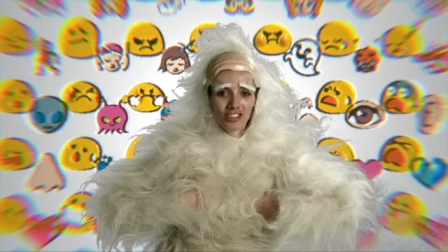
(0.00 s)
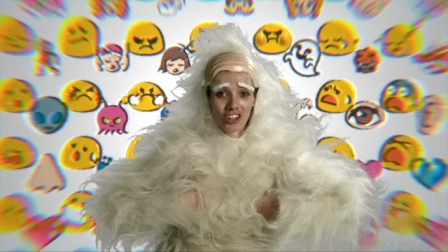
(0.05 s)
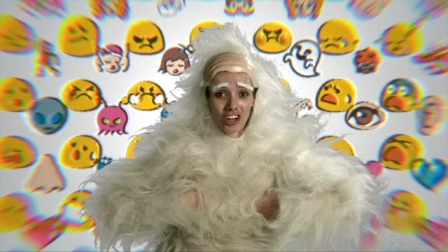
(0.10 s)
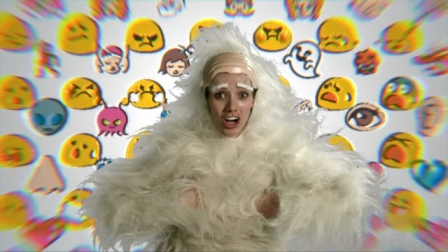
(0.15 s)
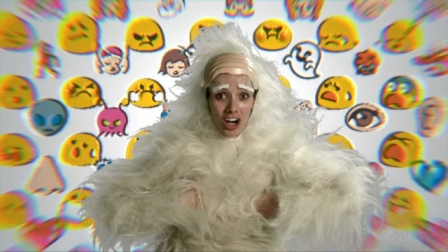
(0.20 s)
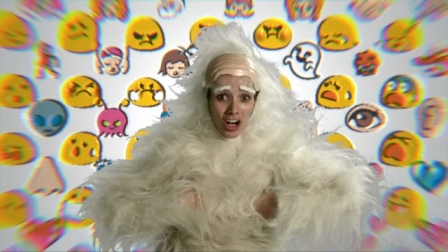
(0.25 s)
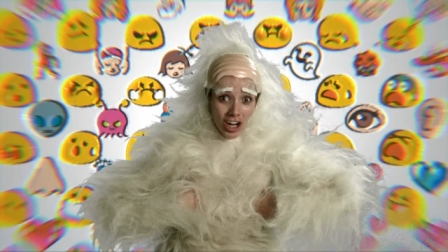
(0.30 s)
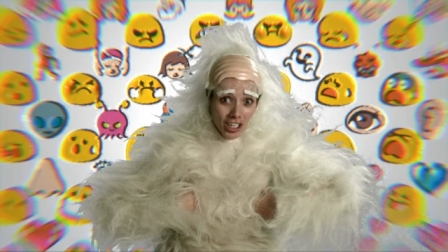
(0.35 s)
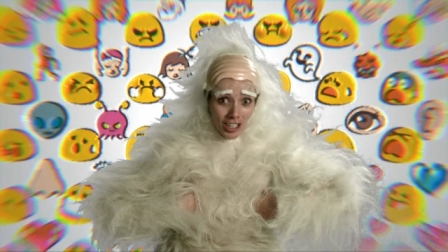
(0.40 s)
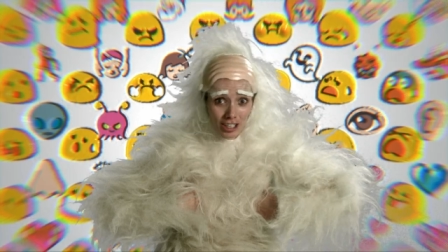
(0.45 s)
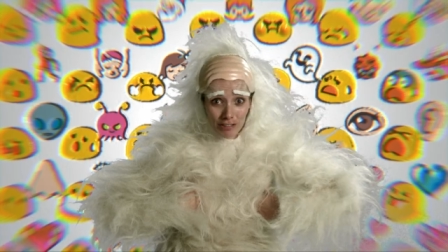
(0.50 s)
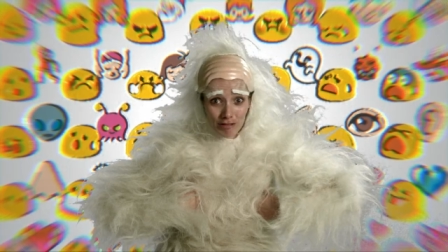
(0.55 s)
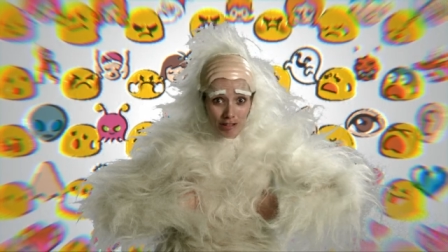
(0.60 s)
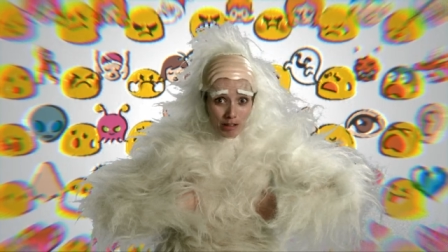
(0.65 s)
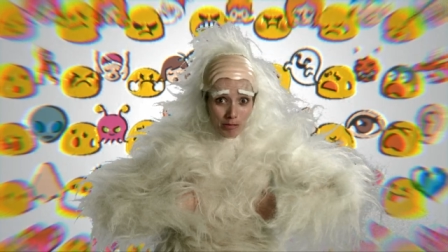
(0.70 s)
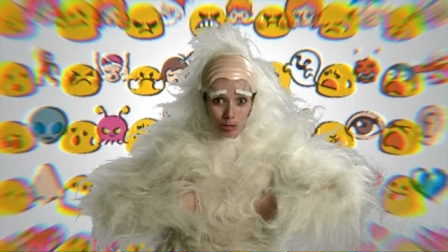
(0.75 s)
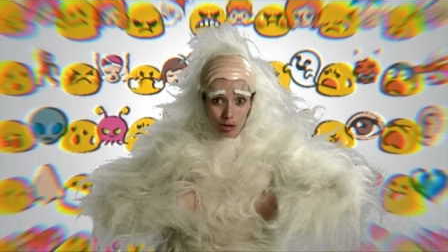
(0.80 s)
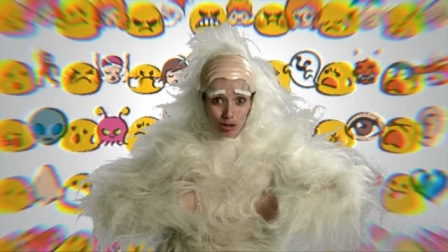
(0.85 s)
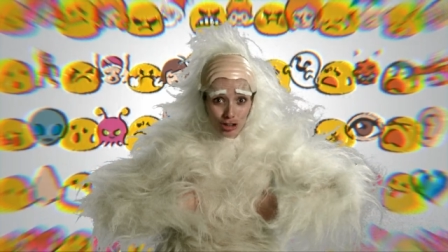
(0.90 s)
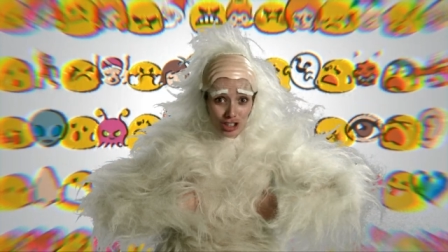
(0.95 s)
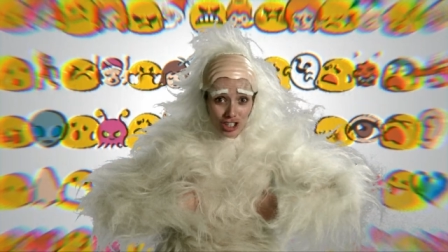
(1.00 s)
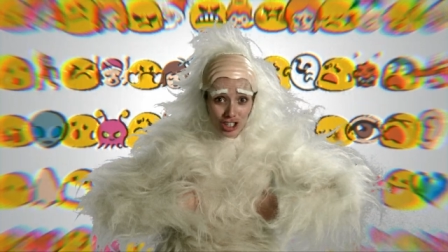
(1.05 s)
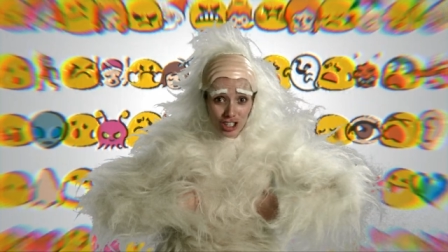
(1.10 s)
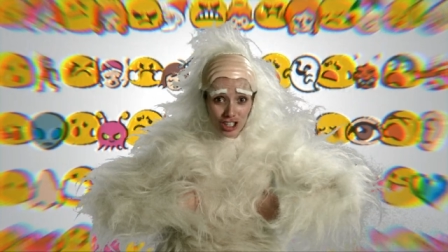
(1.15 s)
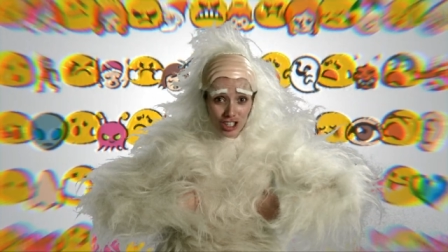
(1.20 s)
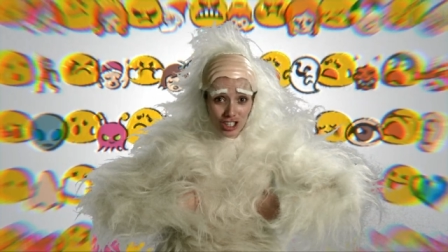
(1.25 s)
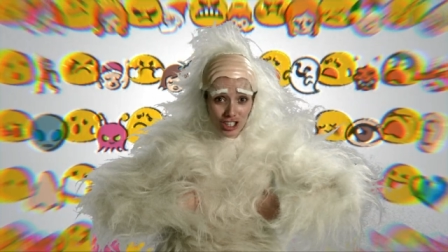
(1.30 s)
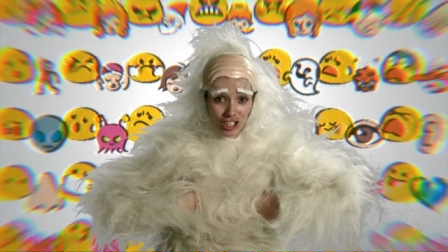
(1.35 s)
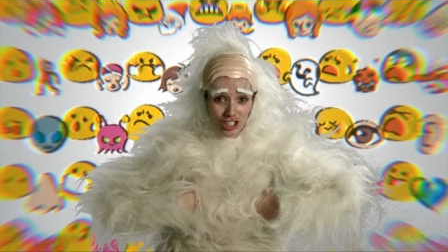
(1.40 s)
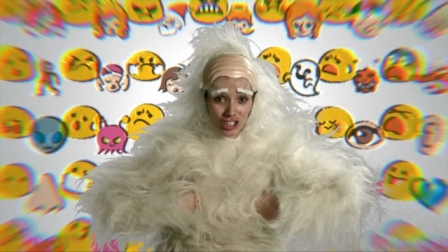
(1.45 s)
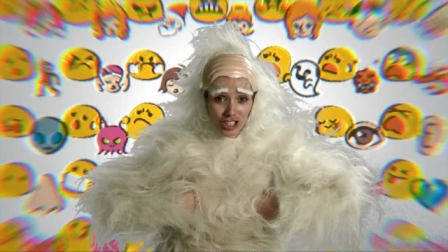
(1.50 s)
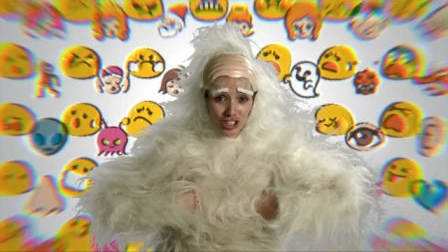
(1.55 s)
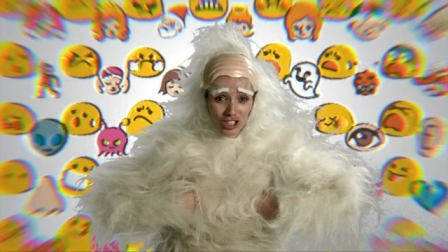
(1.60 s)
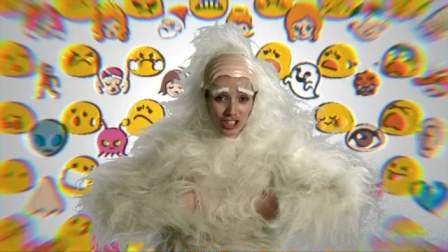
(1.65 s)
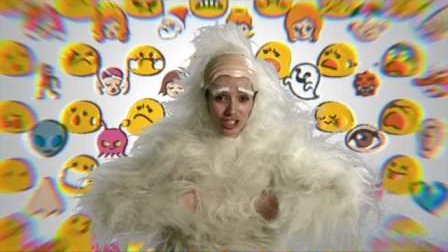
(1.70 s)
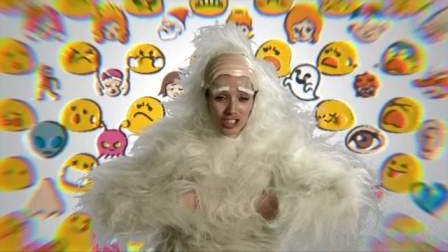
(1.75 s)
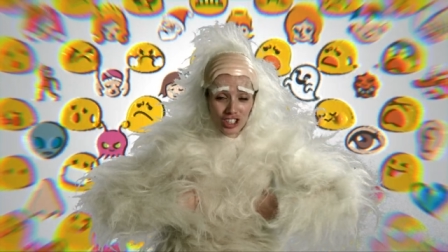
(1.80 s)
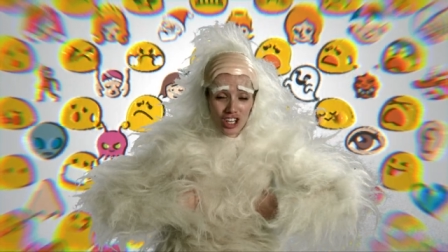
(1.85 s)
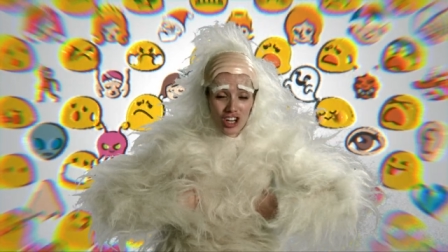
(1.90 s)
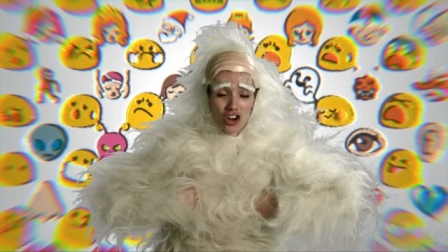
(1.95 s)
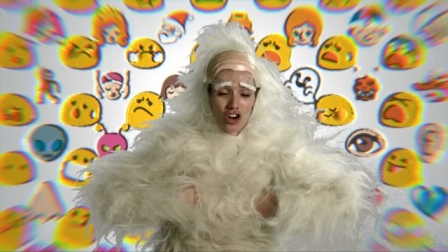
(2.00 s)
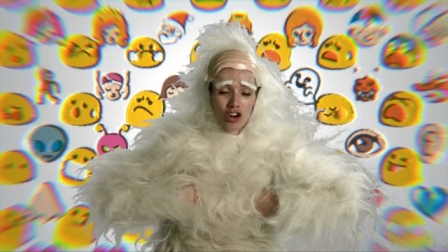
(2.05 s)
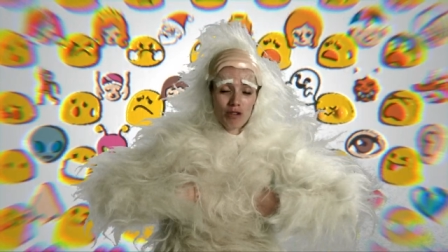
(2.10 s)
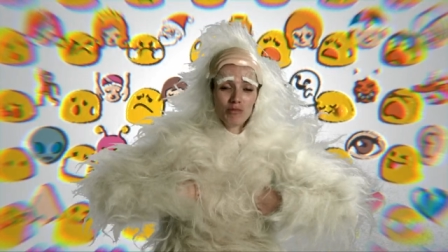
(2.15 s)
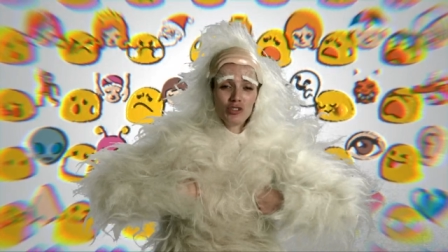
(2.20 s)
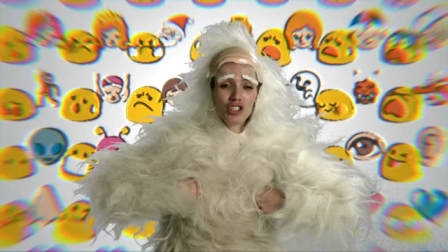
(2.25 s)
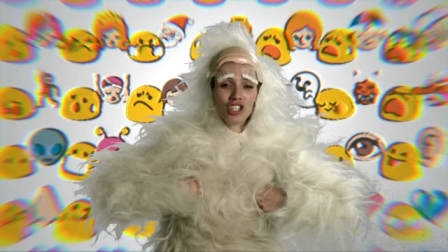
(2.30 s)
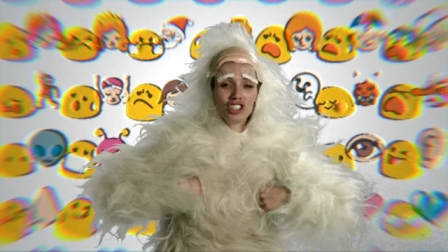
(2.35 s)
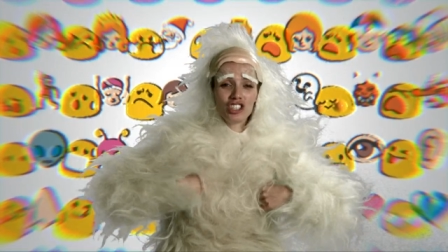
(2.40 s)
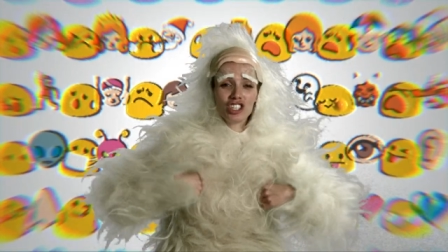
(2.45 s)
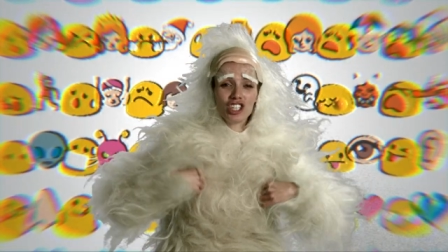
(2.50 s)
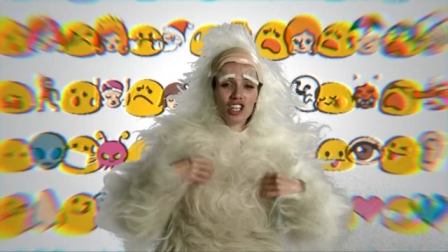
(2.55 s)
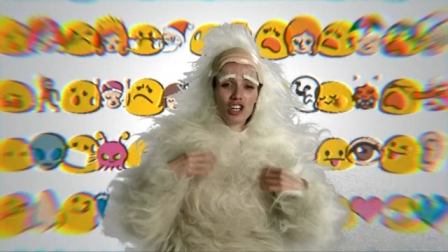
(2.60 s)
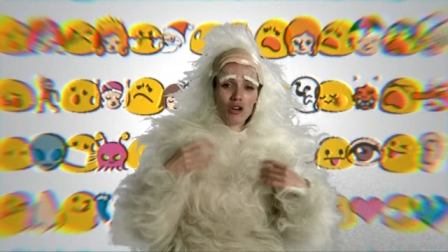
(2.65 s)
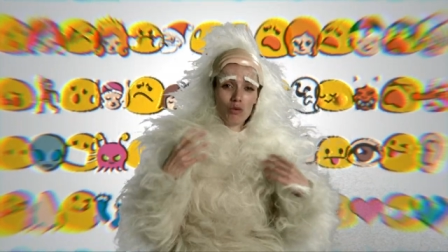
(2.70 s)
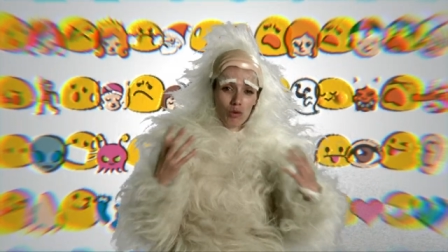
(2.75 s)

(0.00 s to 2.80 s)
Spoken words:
Hi everybody, I'm Yeti